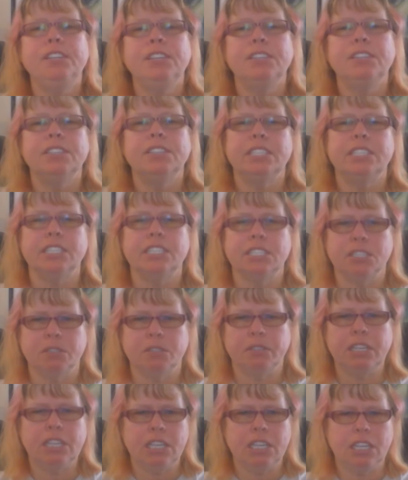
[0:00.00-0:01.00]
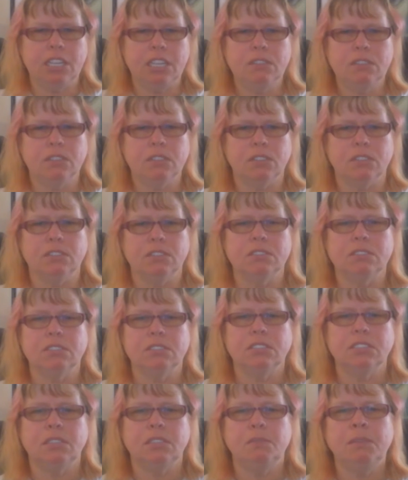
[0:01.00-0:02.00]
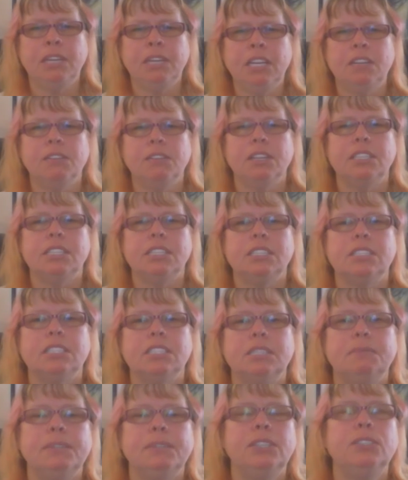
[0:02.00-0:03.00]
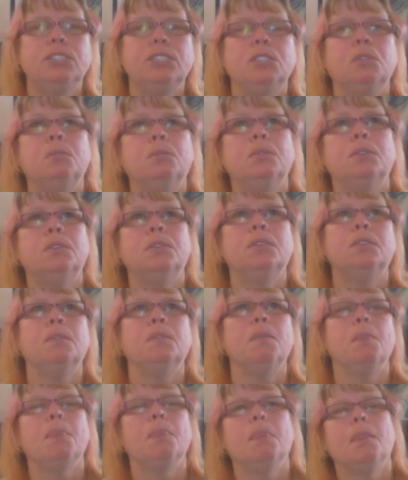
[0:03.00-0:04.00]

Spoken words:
fear as this great evil, many of us in the spiritual world,